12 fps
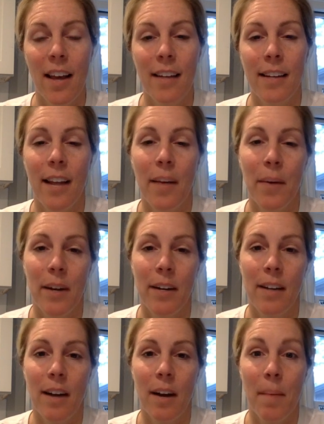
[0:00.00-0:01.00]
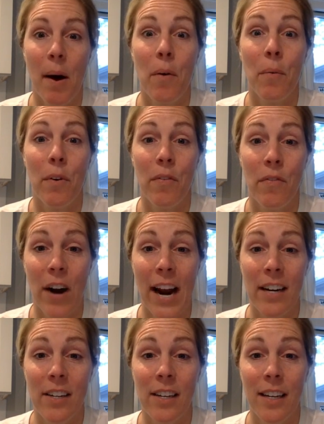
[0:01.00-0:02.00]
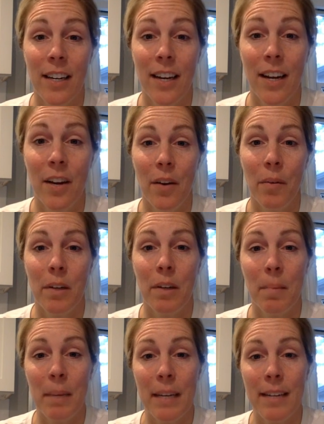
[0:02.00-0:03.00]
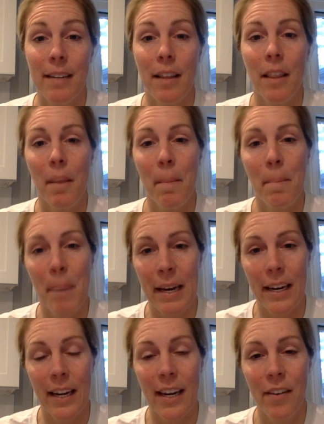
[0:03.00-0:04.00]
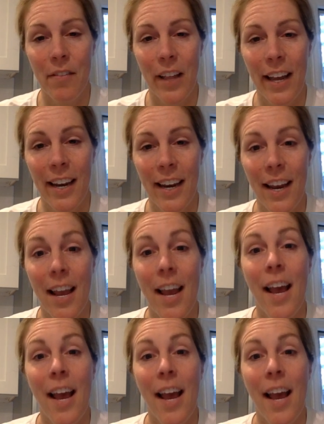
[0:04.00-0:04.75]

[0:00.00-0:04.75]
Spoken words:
and today we're going to talk about refraction, which means the bending of light.